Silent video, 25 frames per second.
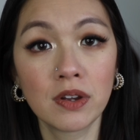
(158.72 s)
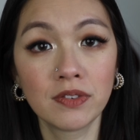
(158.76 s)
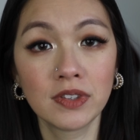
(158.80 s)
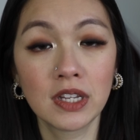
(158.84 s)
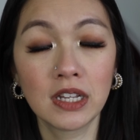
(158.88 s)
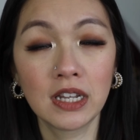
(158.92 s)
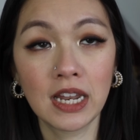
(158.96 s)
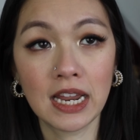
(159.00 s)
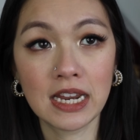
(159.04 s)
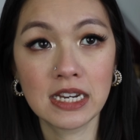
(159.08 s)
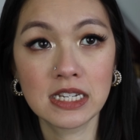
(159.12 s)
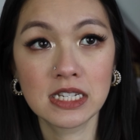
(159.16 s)
of the
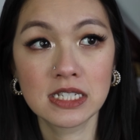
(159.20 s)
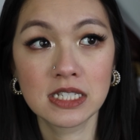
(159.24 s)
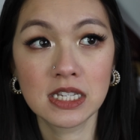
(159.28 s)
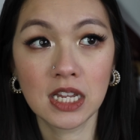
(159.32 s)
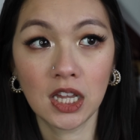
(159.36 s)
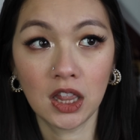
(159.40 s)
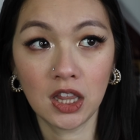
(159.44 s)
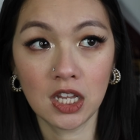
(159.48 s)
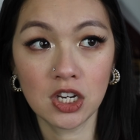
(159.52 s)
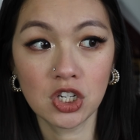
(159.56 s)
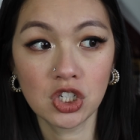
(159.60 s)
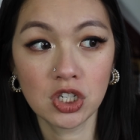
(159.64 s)
latest
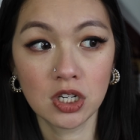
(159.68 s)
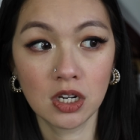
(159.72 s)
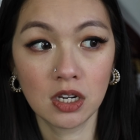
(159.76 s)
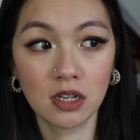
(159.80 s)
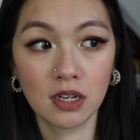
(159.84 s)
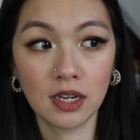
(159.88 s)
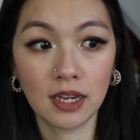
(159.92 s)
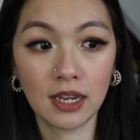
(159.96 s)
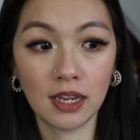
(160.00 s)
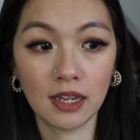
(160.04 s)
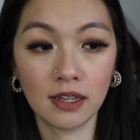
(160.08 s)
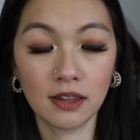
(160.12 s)

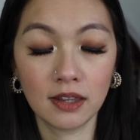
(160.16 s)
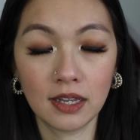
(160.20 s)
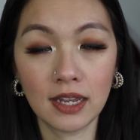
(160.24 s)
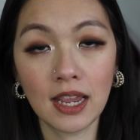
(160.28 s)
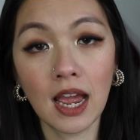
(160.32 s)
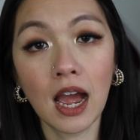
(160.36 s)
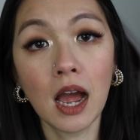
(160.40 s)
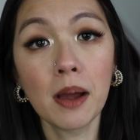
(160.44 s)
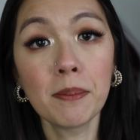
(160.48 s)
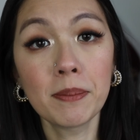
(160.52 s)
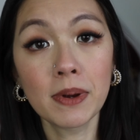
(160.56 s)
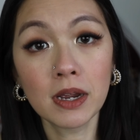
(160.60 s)
addition in the
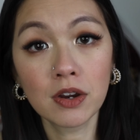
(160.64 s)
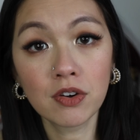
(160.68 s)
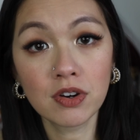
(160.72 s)
HAPA